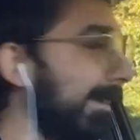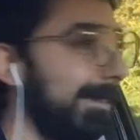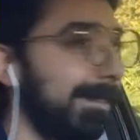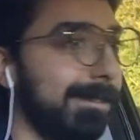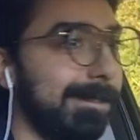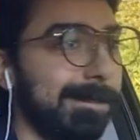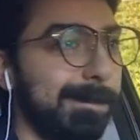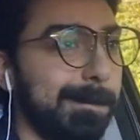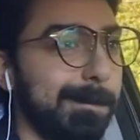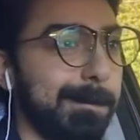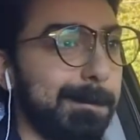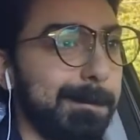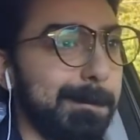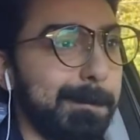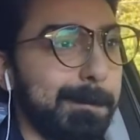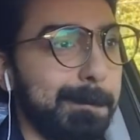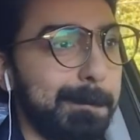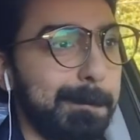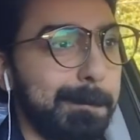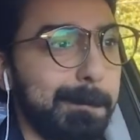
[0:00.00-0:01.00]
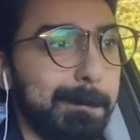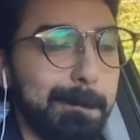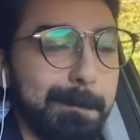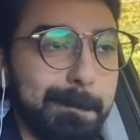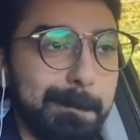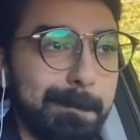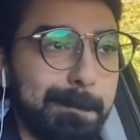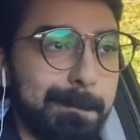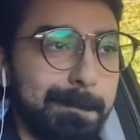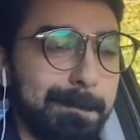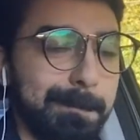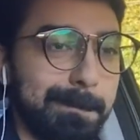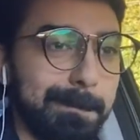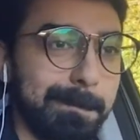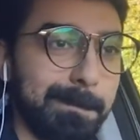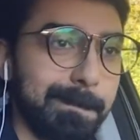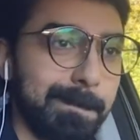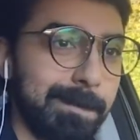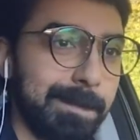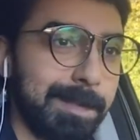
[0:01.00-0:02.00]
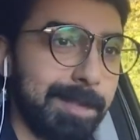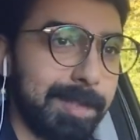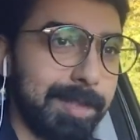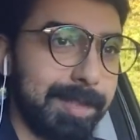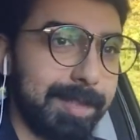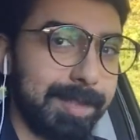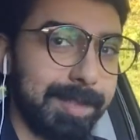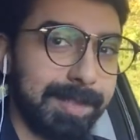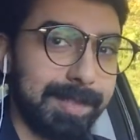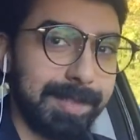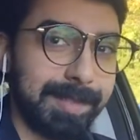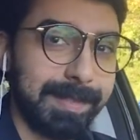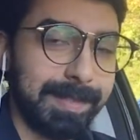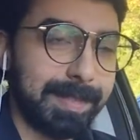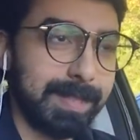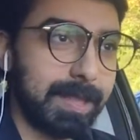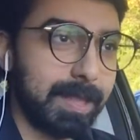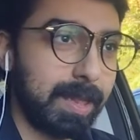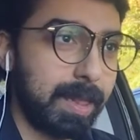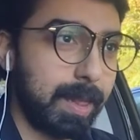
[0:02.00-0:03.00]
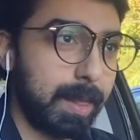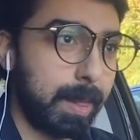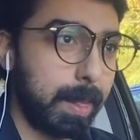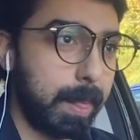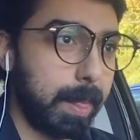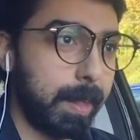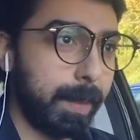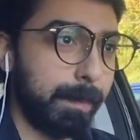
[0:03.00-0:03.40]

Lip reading: (no one is talking)